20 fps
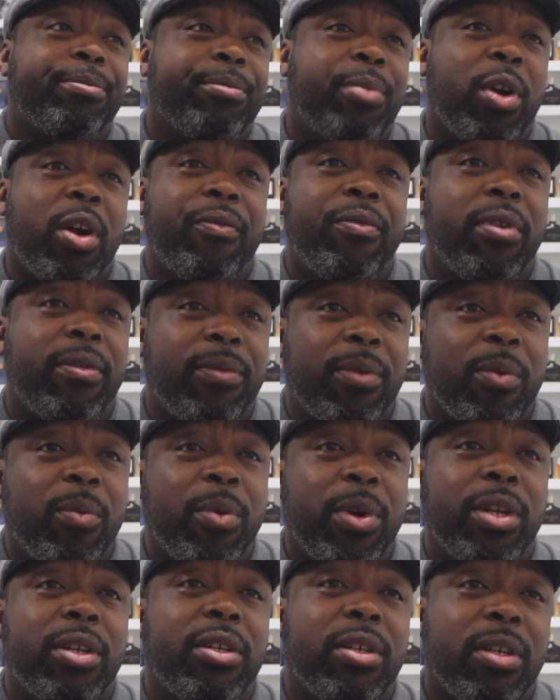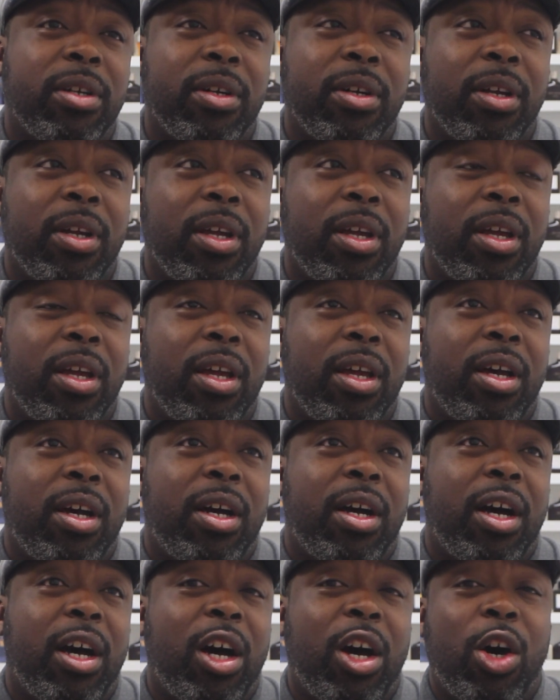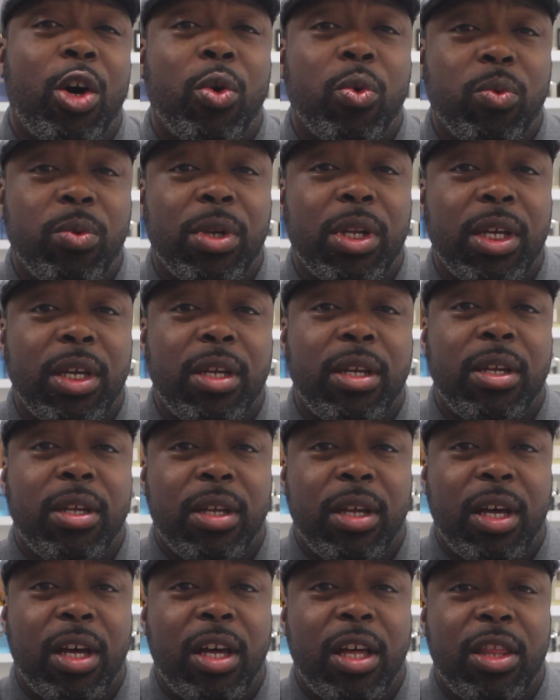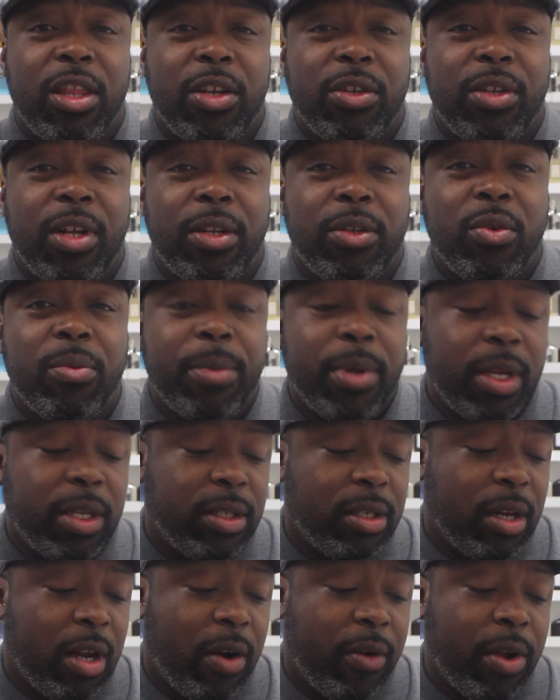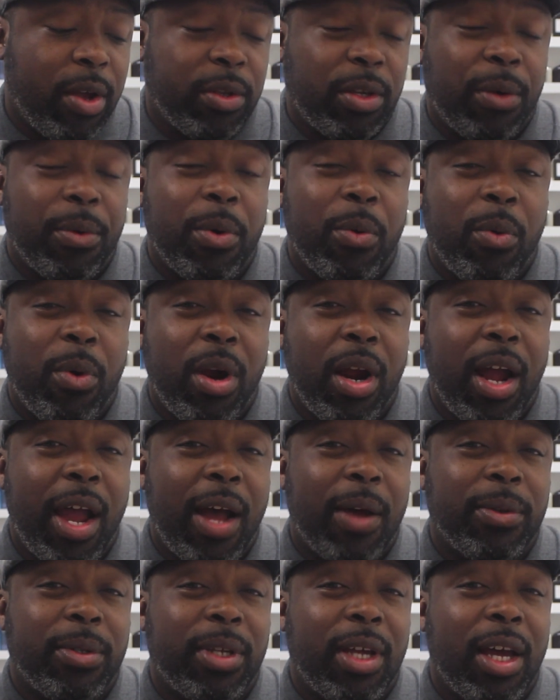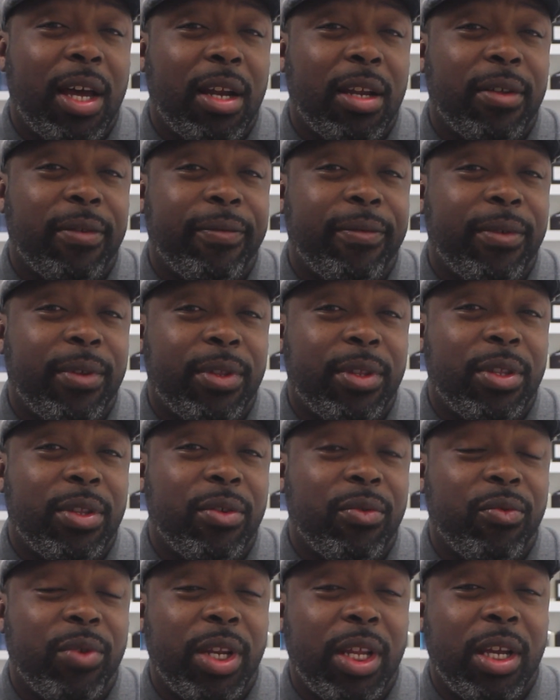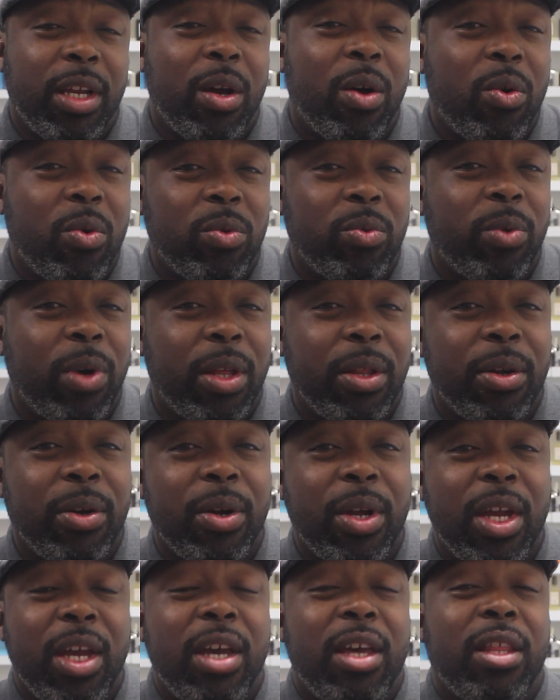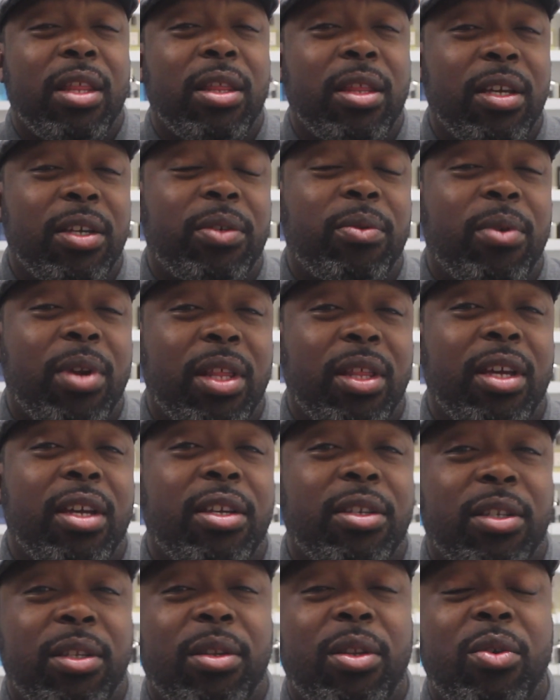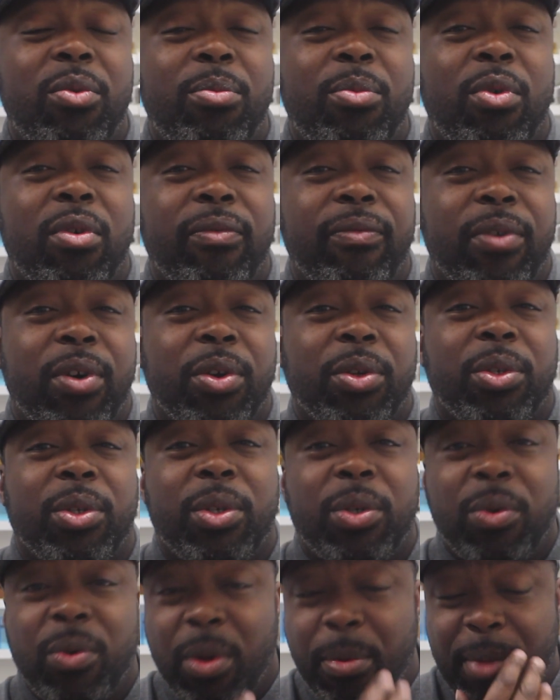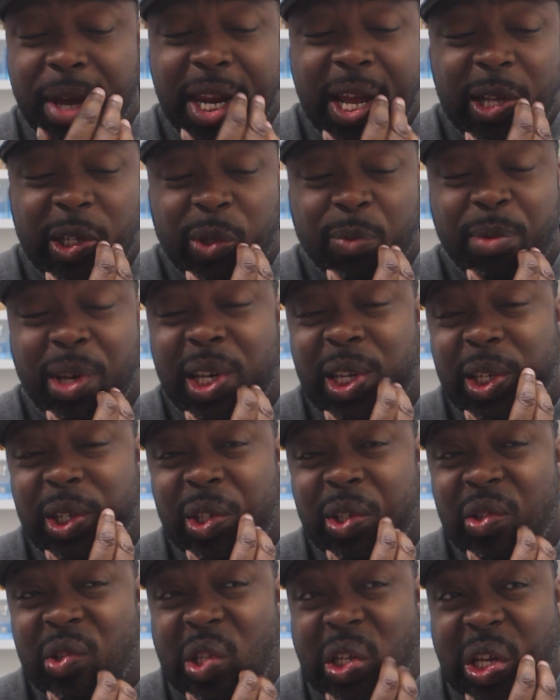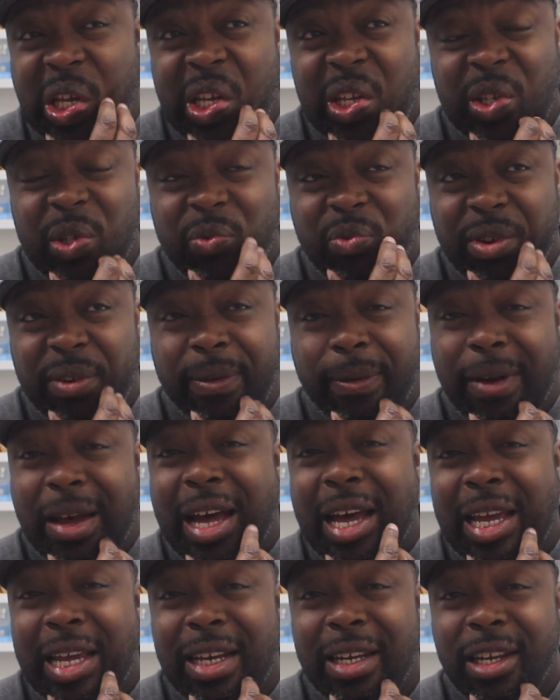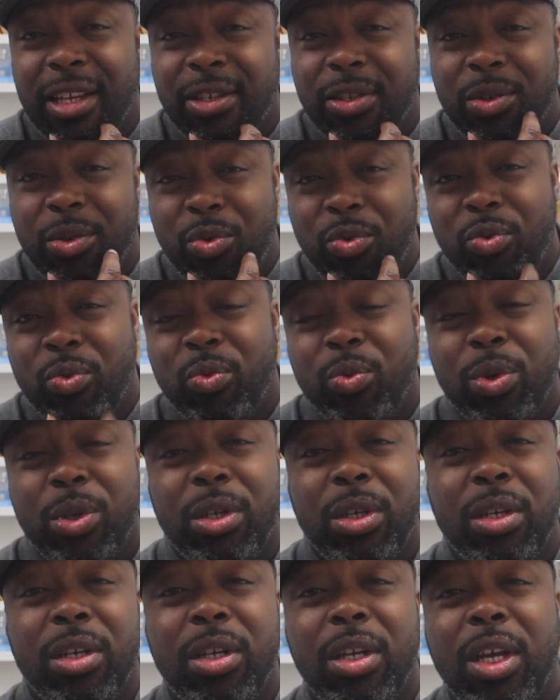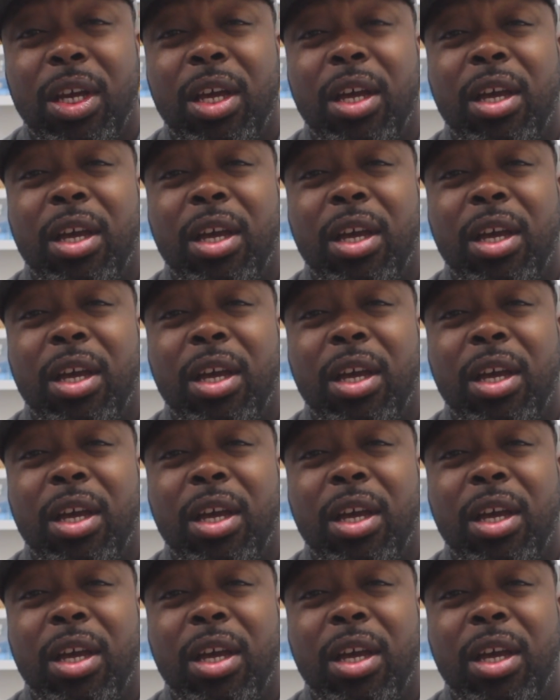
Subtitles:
perfect for winter only. There's not too many scenarios I would wear outside of the really cold weather. This one I think is a little more versatile. It may not smell as refined as Oud Wood,